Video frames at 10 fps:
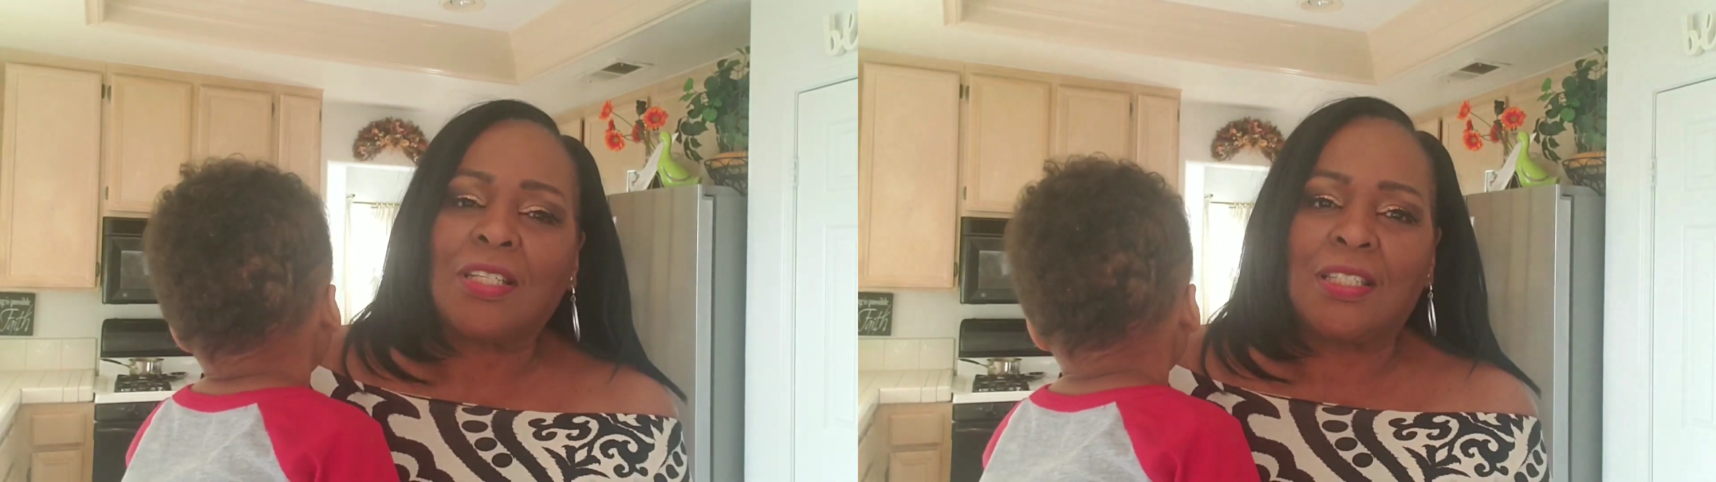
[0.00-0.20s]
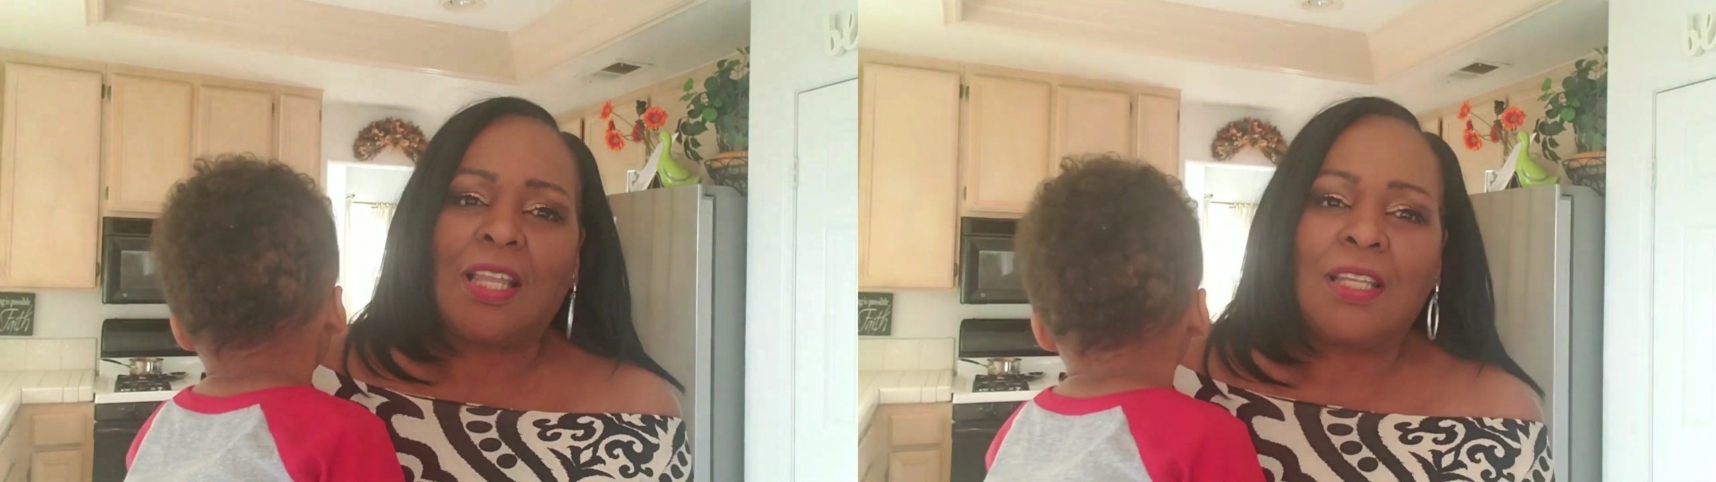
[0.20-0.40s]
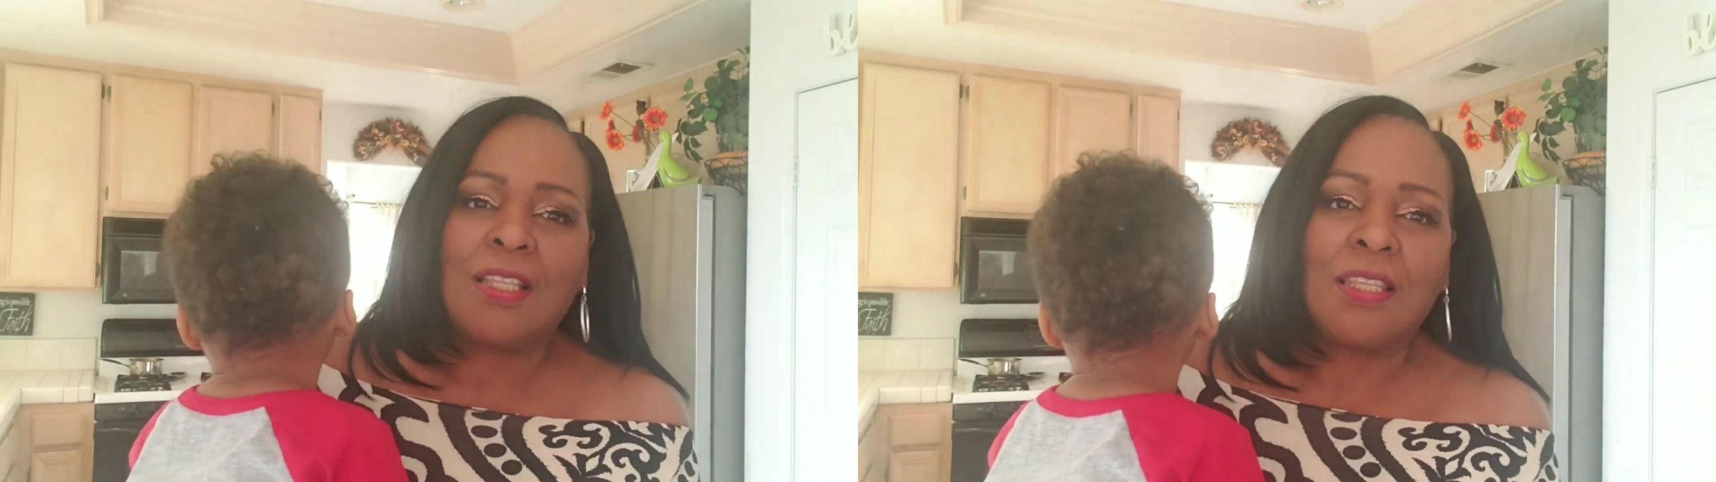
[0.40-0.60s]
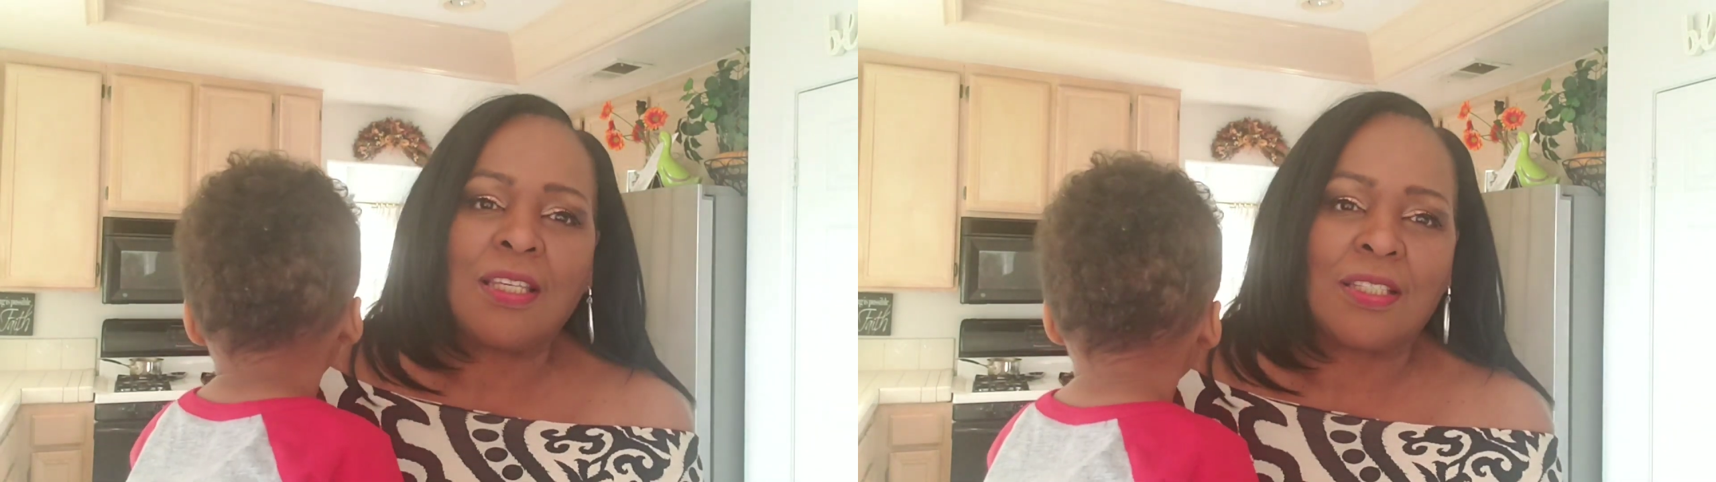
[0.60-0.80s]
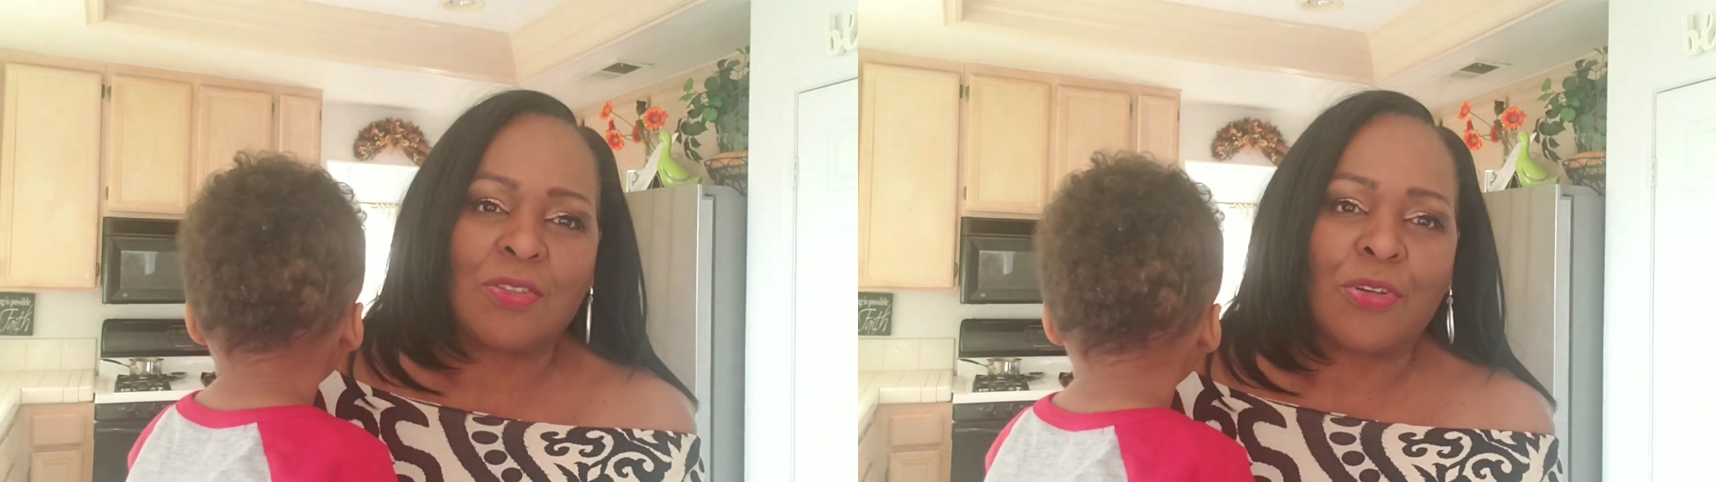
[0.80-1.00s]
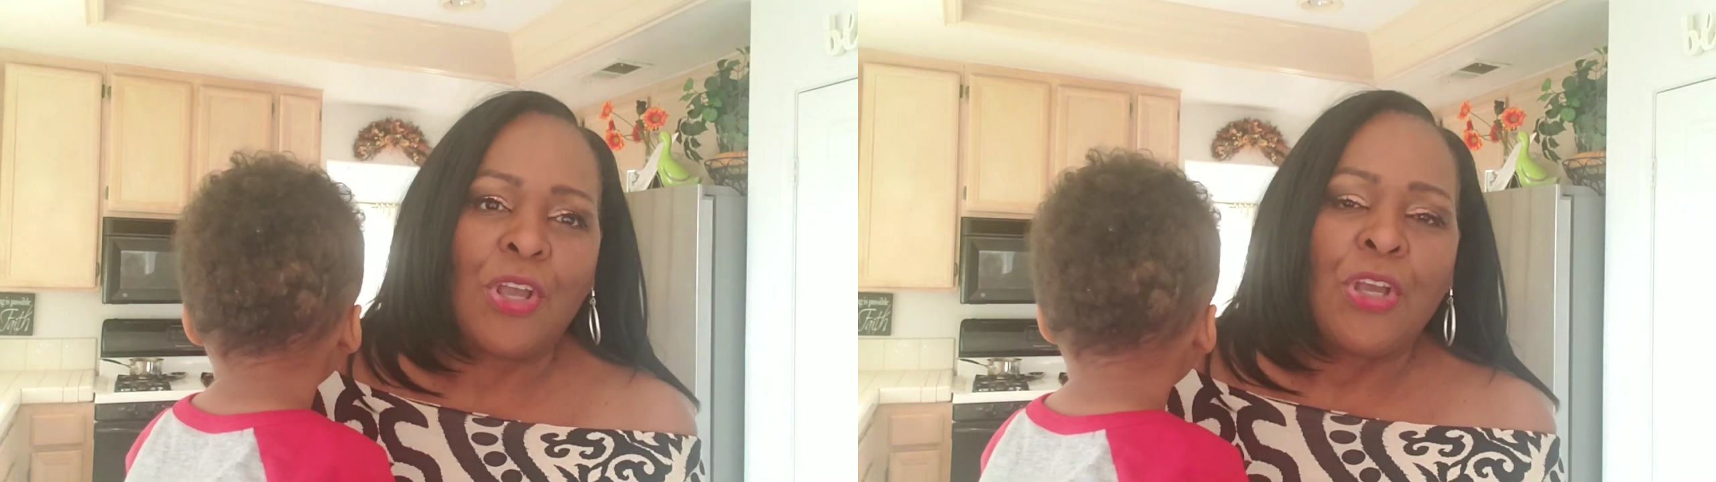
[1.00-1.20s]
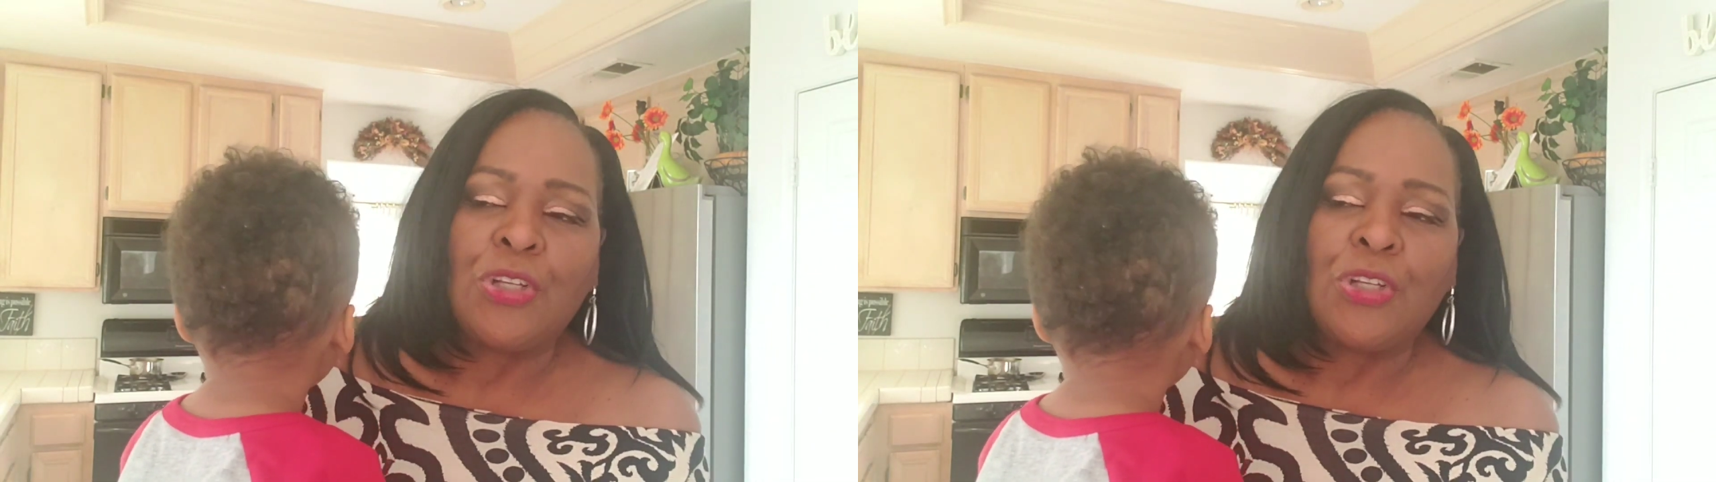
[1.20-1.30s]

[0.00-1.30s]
selling this or